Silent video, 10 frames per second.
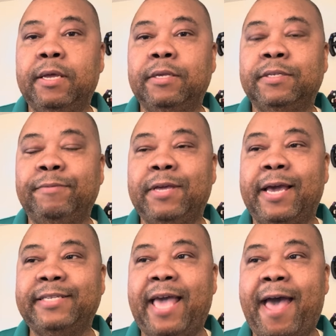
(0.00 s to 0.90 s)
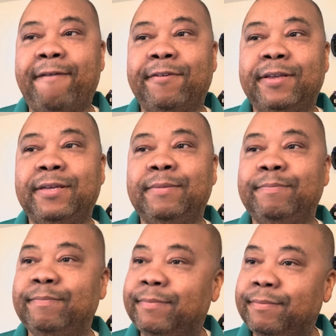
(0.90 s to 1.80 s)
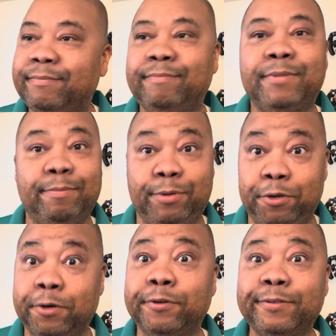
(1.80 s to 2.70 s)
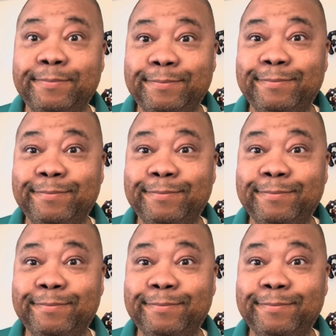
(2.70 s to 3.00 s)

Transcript: some of you guys have computers,